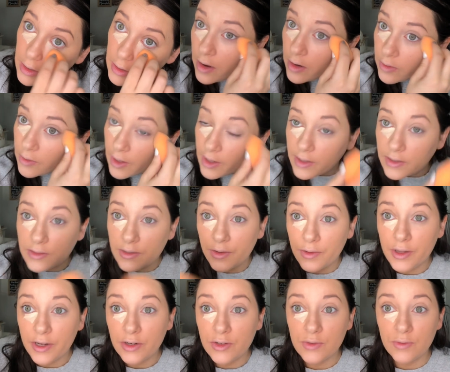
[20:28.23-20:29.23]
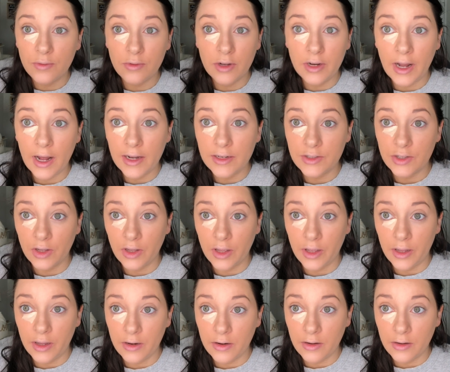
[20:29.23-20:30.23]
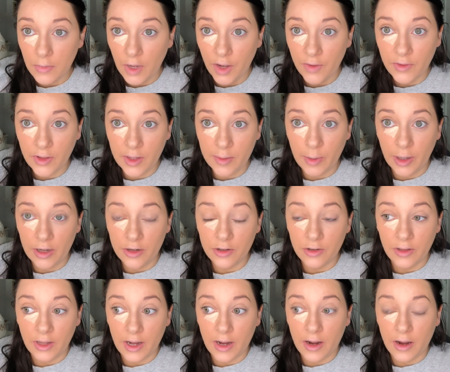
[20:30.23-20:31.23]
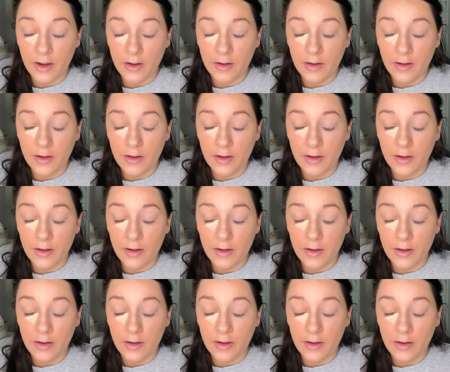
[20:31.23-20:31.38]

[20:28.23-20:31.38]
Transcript: Okay, so there's one eye done. I feel like my under eye,